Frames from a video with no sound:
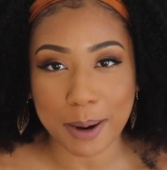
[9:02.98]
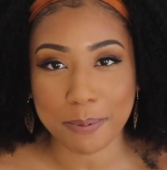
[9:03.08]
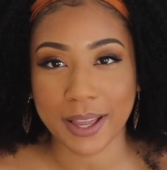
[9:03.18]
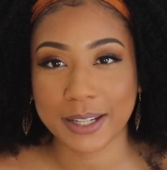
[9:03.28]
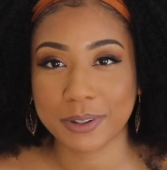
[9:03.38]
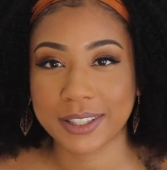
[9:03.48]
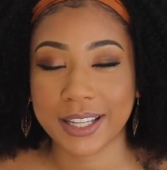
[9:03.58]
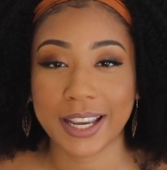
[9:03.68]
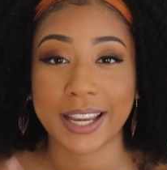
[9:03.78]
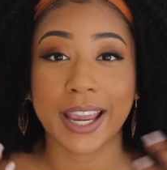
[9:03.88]
I played with
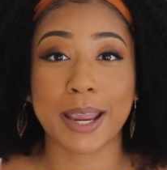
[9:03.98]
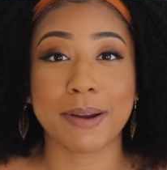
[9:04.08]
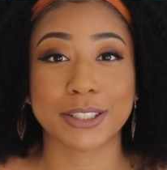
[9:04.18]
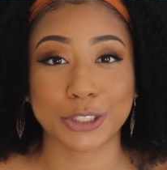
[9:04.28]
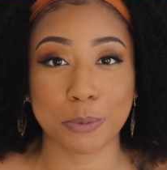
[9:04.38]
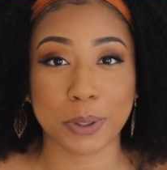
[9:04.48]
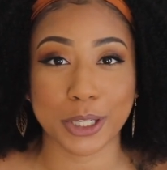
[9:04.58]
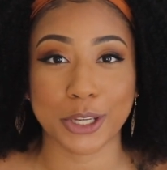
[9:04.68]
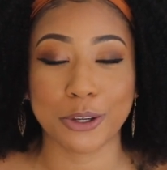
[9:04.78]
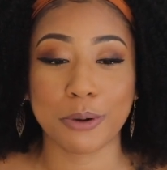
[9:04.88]
it, it came out super
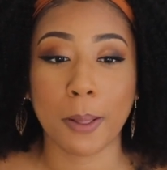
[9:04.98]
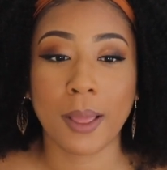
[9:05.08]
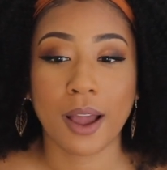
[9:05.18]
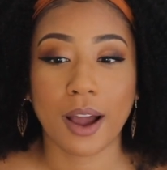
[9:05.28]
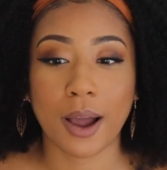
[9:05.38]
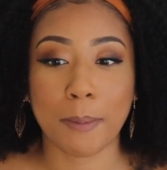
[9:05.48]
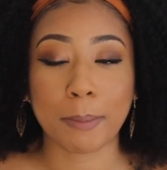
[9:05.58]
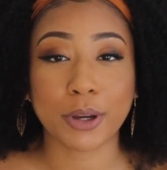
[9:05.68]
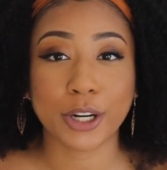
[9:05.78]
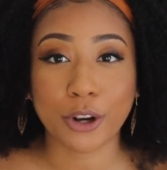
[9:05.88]
cute. Um,
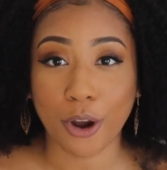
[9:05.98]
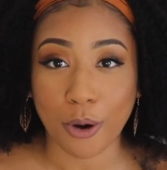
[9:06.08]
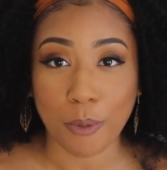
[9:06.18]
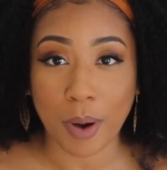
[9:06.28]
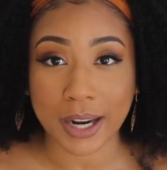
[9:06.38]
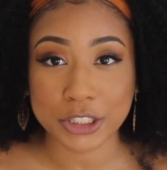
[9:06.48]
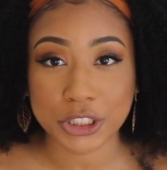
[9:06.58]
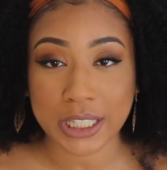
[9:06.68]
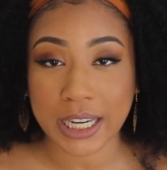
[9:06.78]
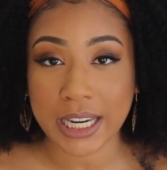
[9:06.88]
I'm going to
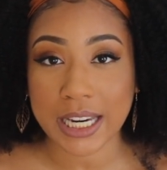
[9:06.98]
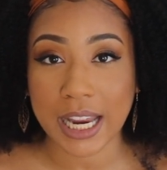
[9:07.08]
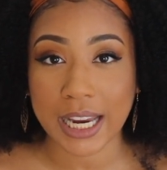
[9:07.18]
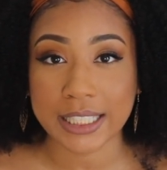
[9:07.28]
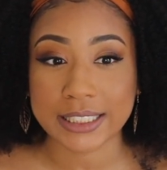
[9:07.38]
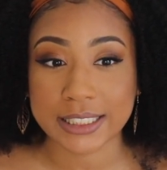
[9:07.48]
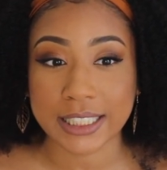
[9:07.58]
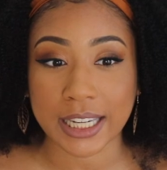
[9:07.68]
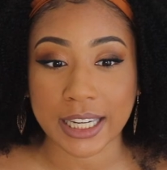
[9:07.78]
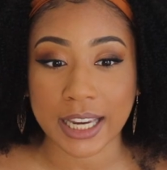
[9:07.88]
co-wash it and
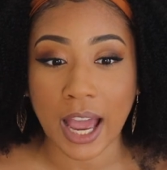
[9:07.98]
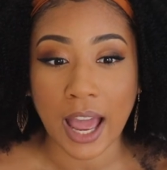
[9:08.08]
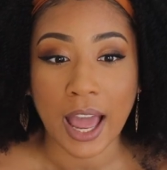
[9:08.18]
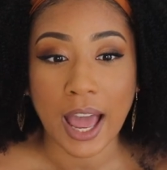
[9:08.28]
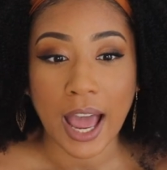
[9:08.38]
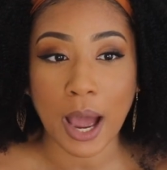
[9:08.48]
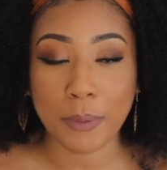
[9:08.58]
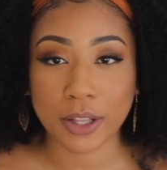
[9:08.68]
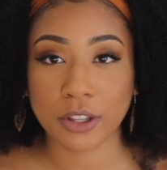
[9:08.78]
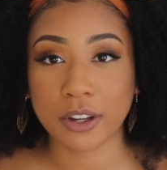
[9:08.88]
see
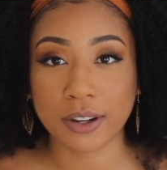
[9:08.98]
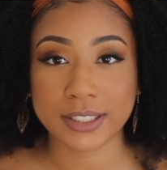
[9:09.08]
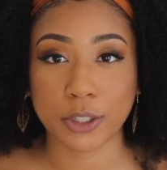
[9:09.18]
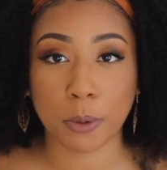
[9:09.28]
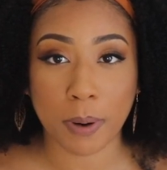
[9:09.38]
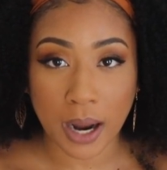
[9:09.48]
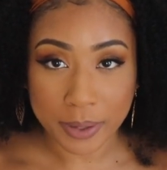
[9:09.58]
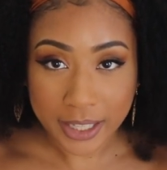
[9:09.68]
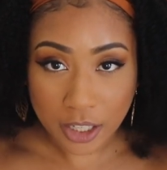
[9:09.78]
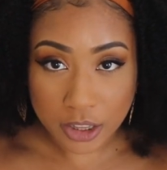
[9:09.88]
how it looks. It will
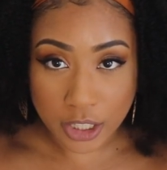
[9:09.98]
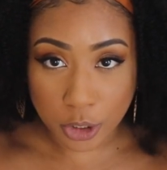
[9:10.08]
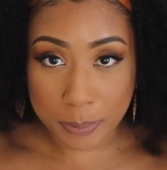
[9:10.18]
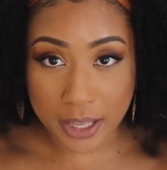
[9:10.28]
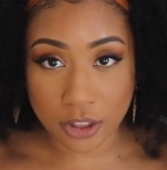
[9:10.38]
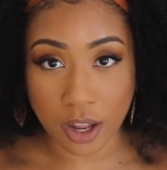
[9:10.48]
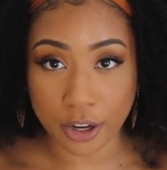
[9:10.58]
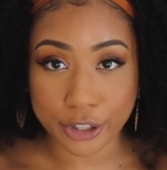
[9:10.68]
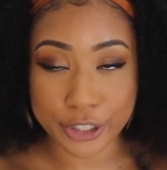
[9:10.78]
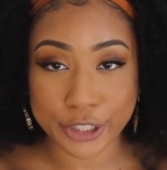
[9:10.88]
probably get a little bit
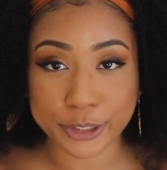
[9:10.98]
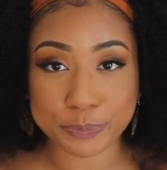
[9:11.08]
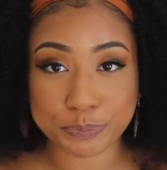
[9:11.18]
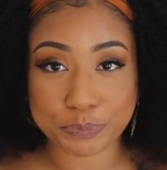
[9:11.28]
longer.